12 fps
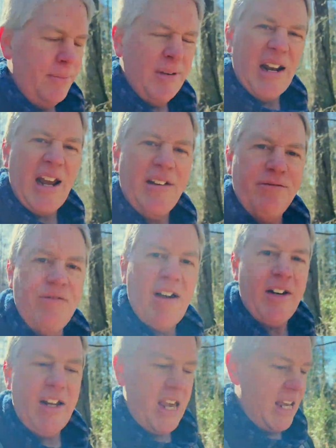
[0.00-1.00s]
but I haven't
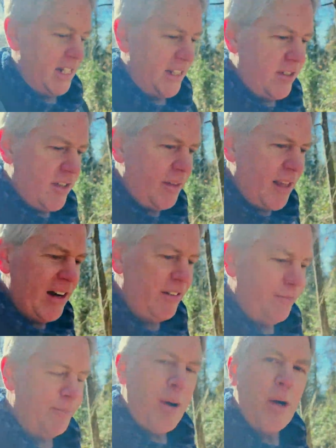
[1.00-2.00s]
found it yet. There's a lot
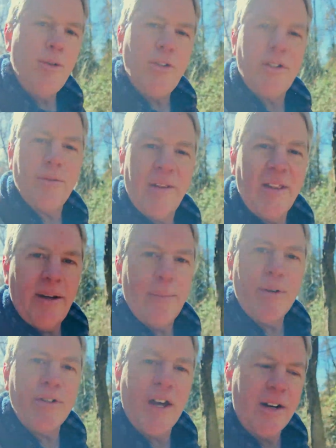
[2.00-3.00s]
of posts with
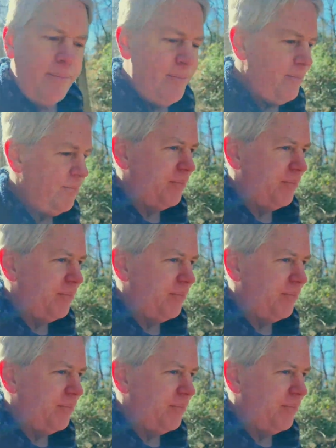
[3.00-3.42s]
numbers on them,